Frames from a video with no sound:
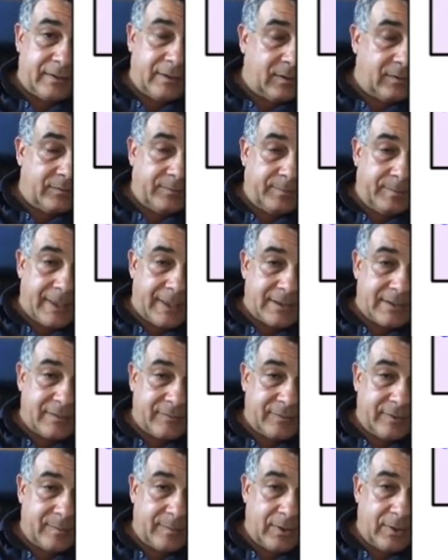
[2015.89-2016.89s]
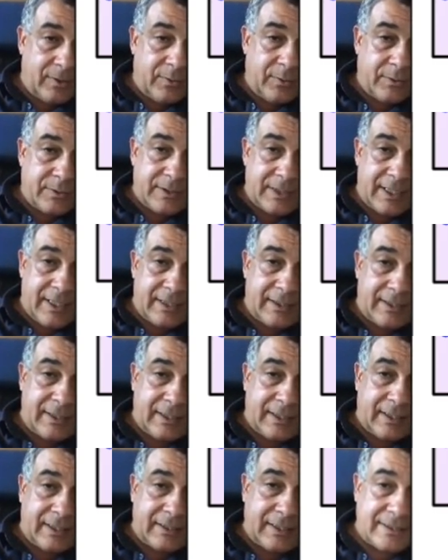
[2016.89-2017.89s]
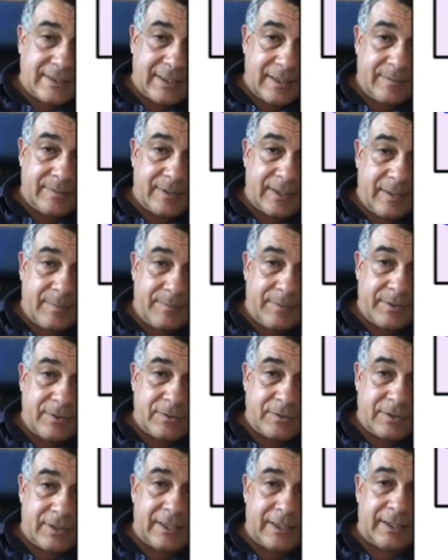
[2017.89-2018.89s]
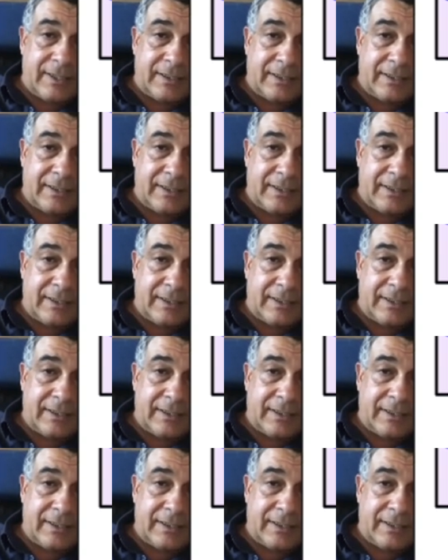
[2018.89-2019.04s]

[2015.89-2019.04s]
of mass of the molecules and at the same temperature, then